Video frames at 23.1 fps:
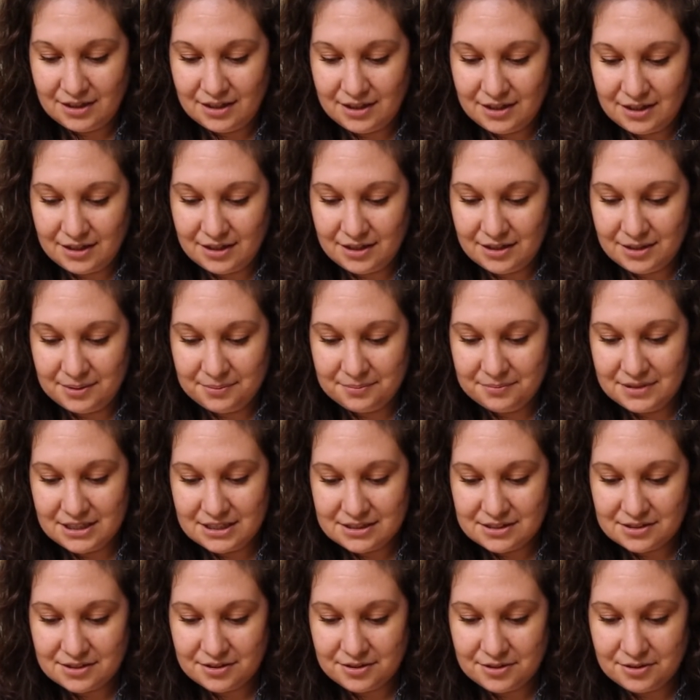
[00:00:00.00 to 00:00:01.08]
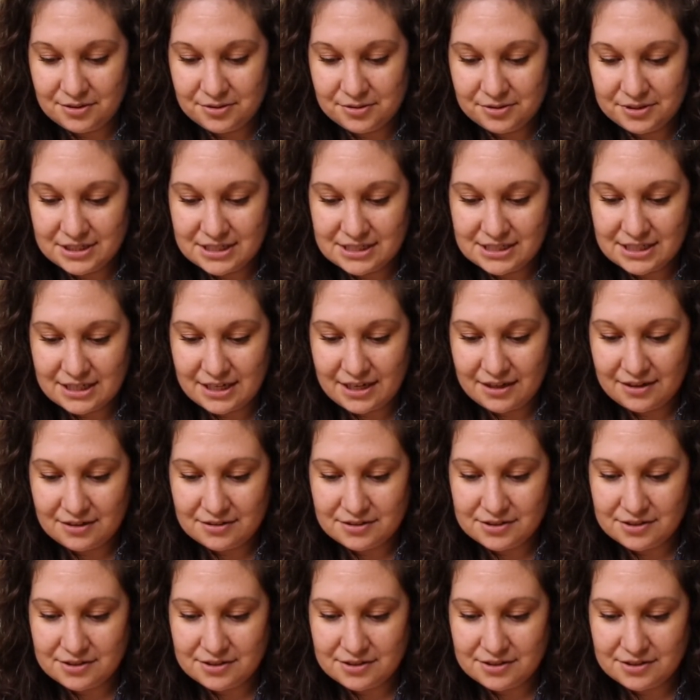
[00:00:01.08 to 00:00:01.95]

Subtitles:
it's going to hold it together.